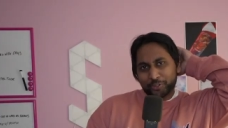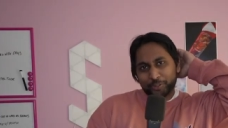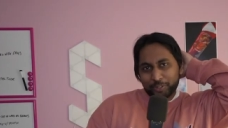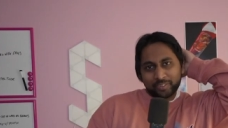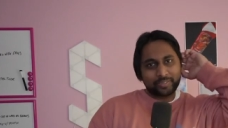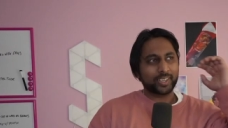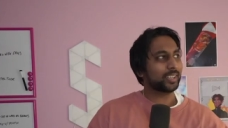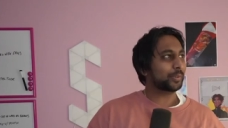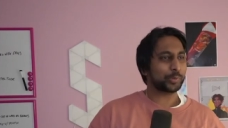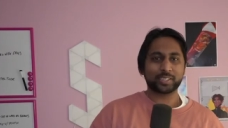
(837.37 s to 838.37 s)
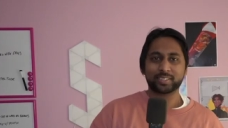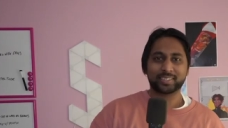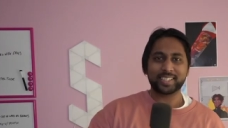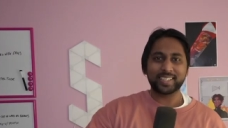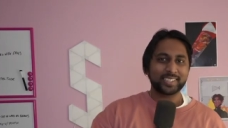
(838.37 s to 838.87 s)
sure if I was
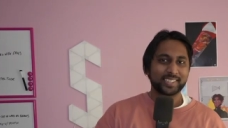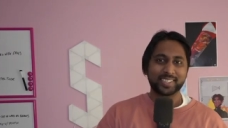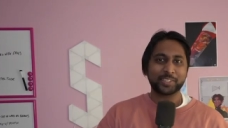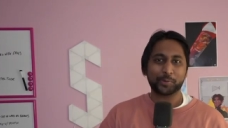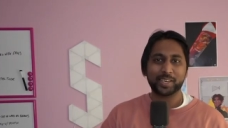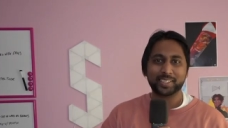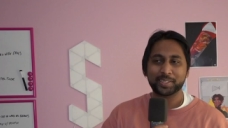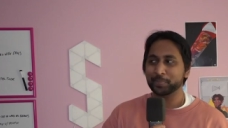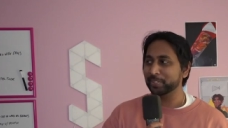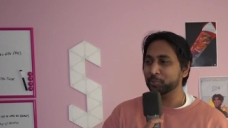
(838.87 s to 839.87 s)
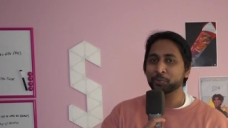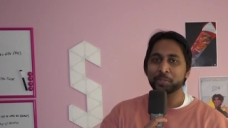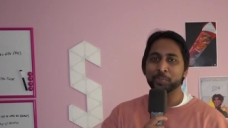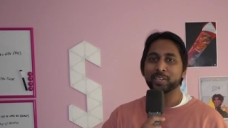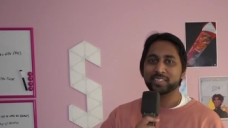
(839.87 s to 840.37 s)
seeing this incorrectly, but during the
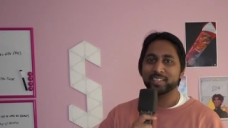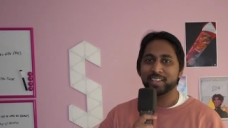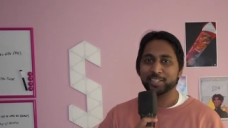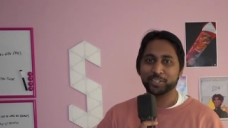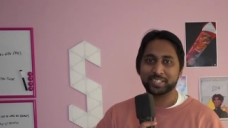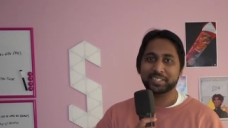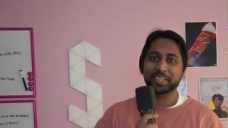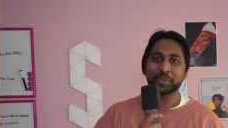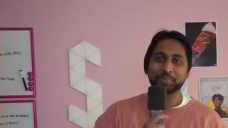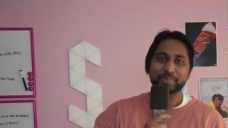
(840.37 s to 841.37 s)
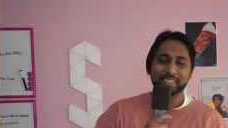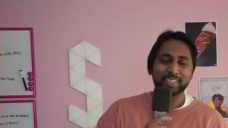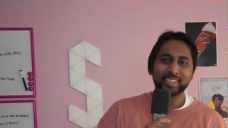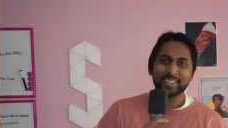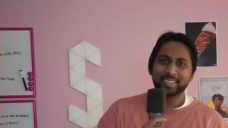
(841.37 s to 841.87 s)
montage, it seems
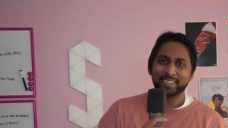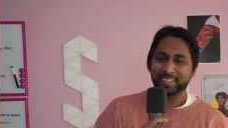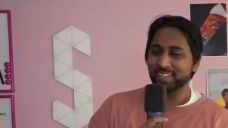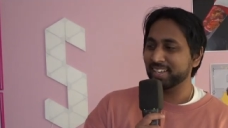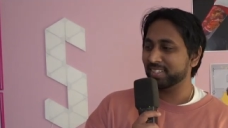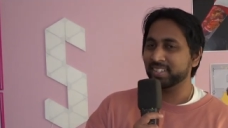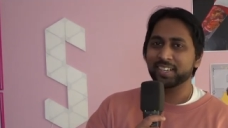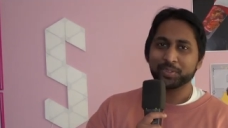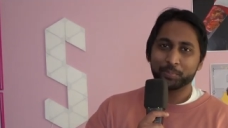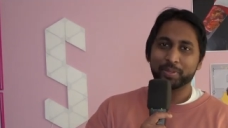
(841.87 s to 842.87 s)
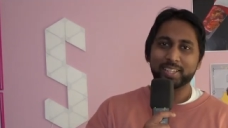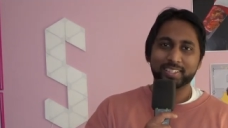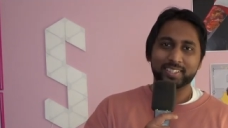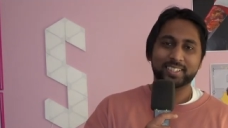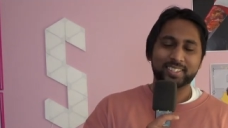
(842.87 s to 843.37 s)
like he has another plate
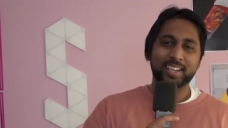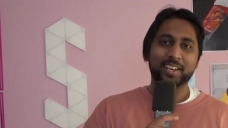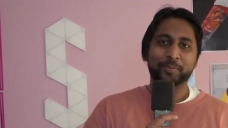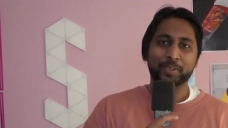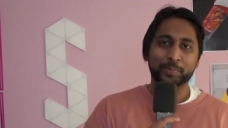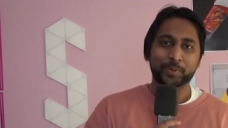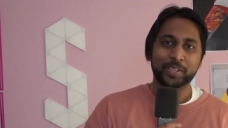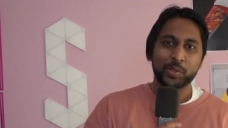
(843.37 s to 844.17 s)
to the side of him